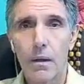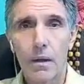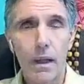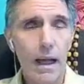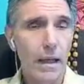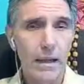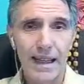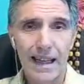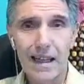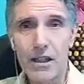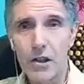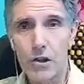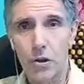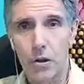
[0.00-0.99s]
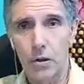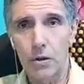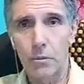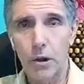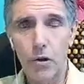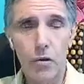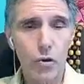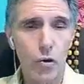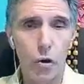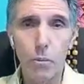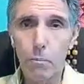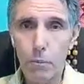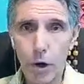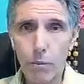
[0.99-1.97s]
Not any salt, because
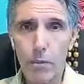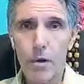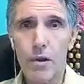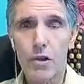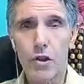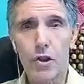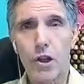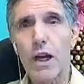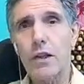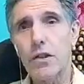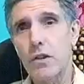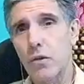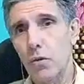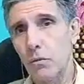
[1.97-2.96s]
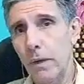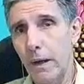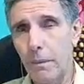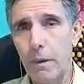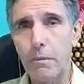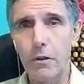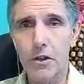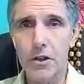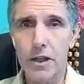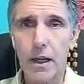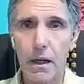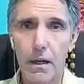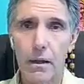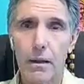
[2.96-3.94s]
on purpose, just to make people
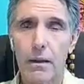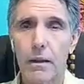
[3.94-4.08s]
sick.